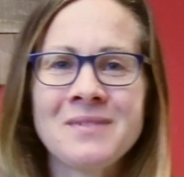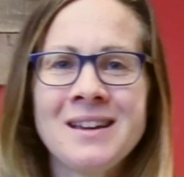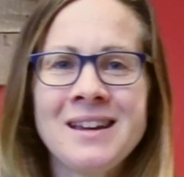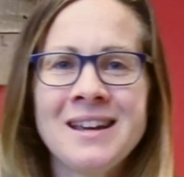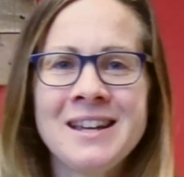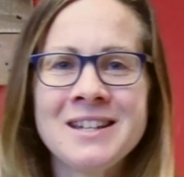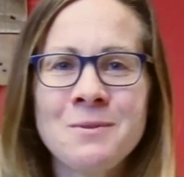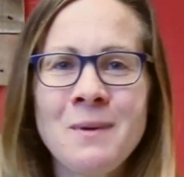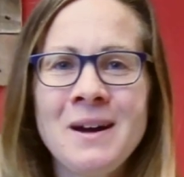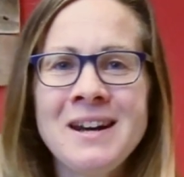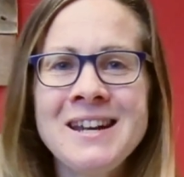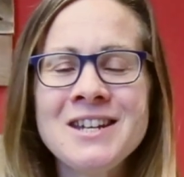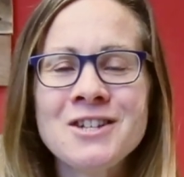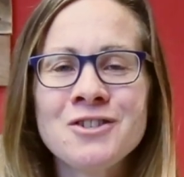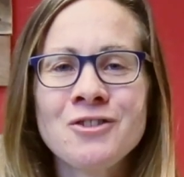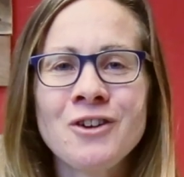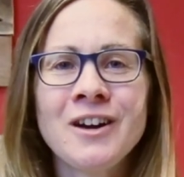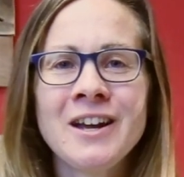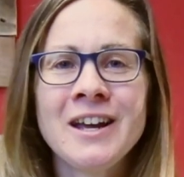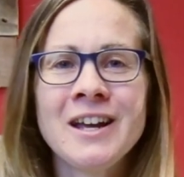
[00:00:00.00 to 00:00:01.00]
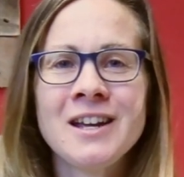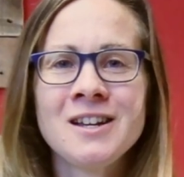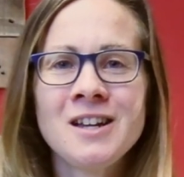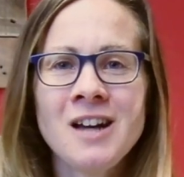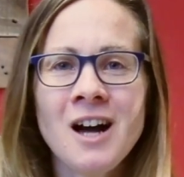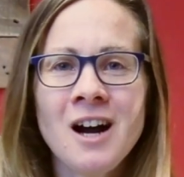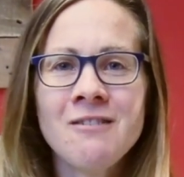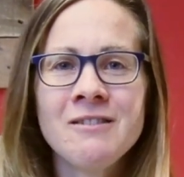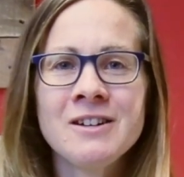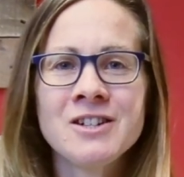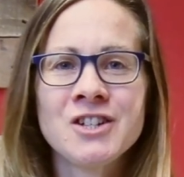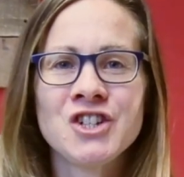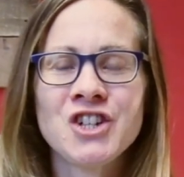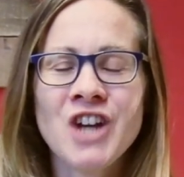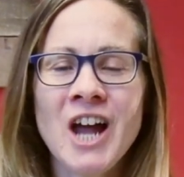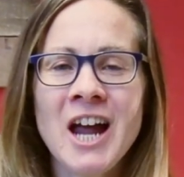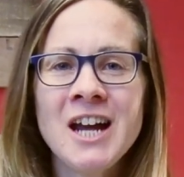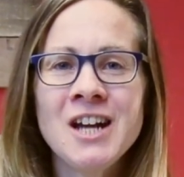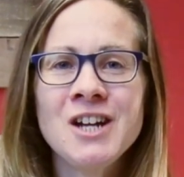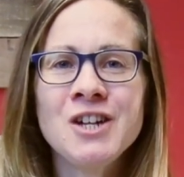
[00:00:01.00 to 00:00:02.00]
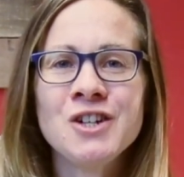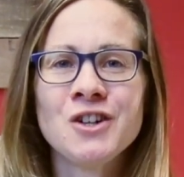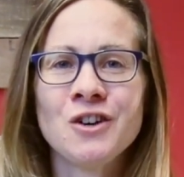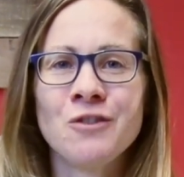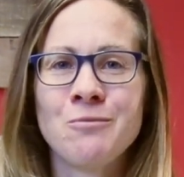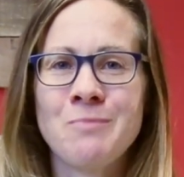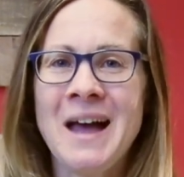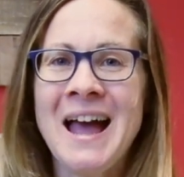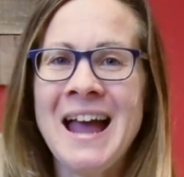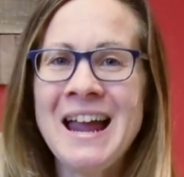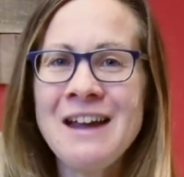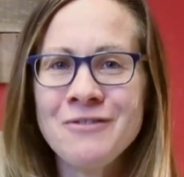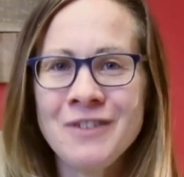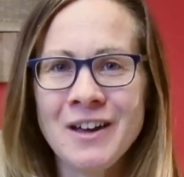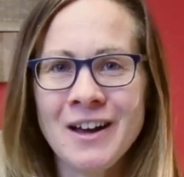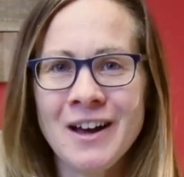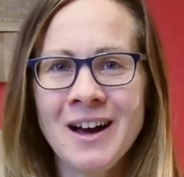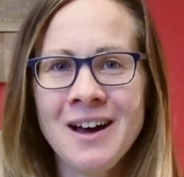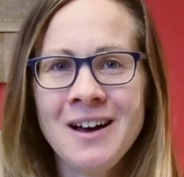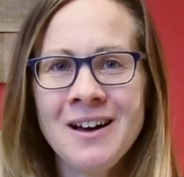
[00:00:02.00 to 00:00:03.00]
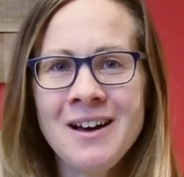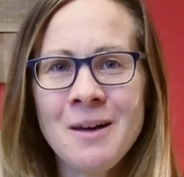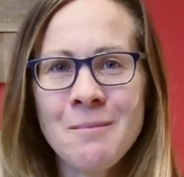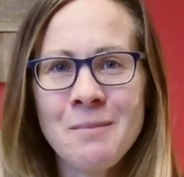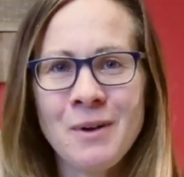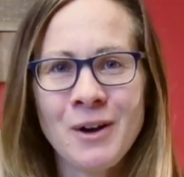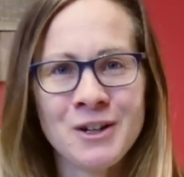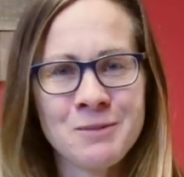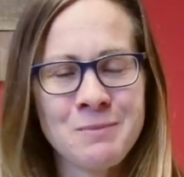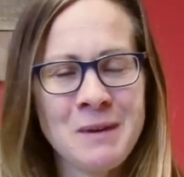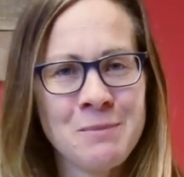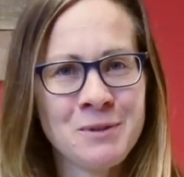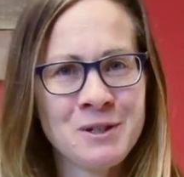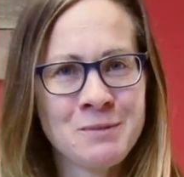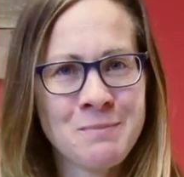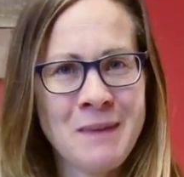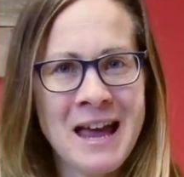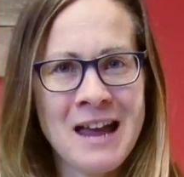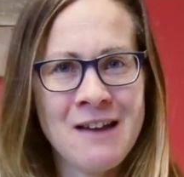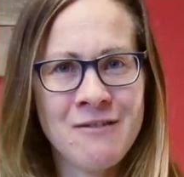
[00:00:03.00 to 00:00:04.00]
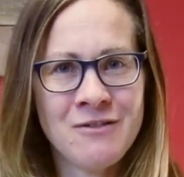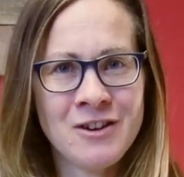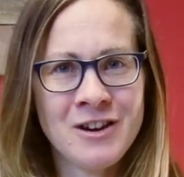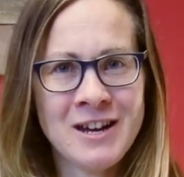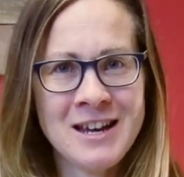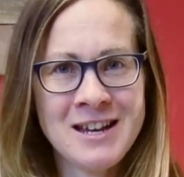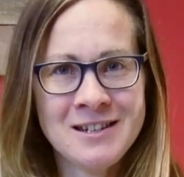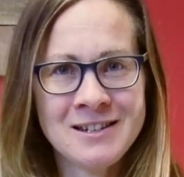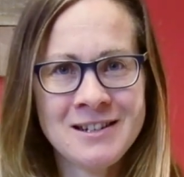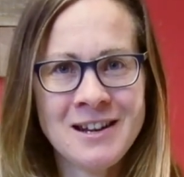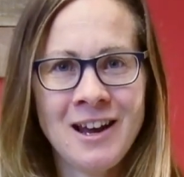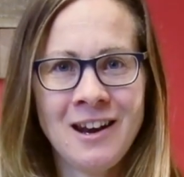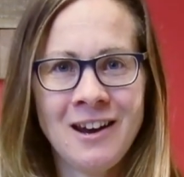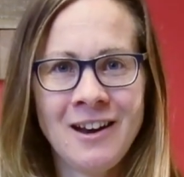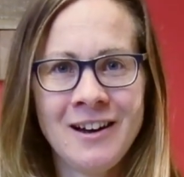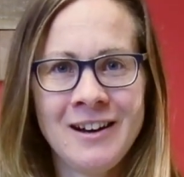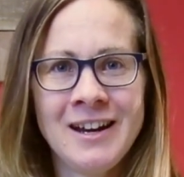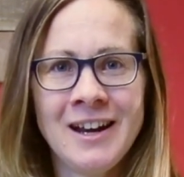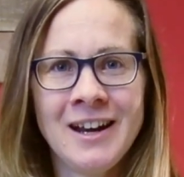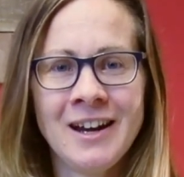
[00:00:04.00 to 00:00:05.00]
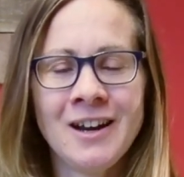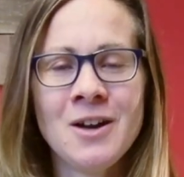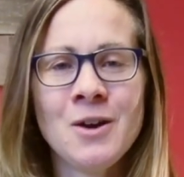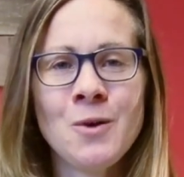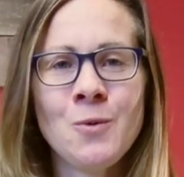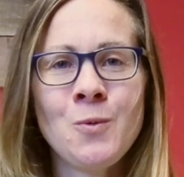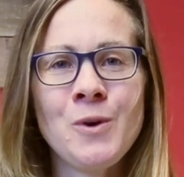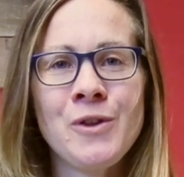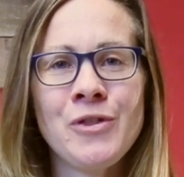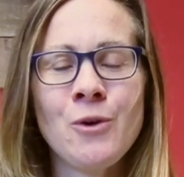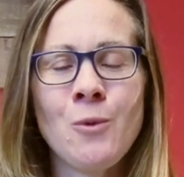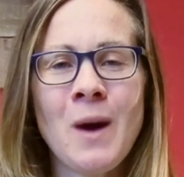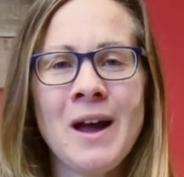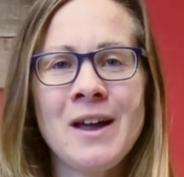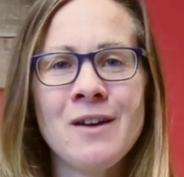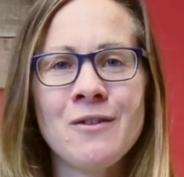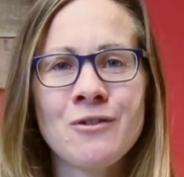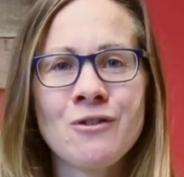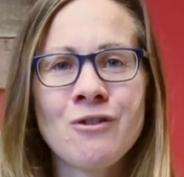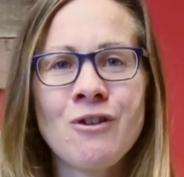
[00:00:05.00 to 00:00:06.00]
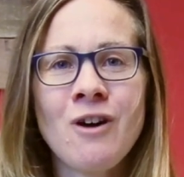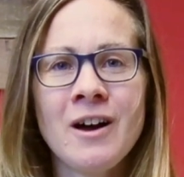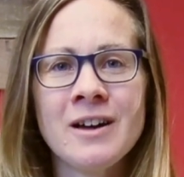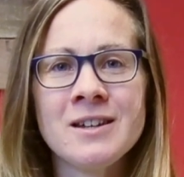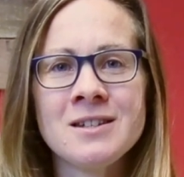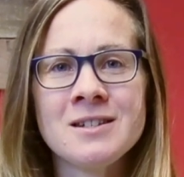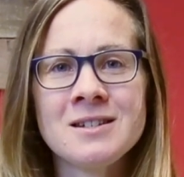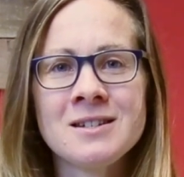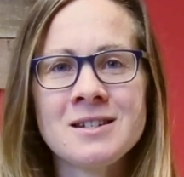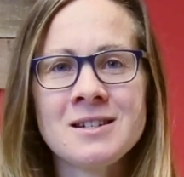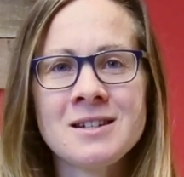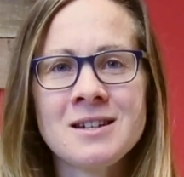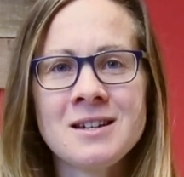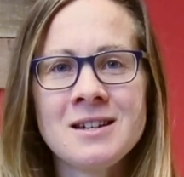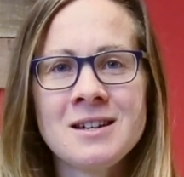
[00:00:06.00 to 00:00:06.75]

is when he's trying to encourage a change of behaviour because people's behaviour isn't aligning with the way of Christ,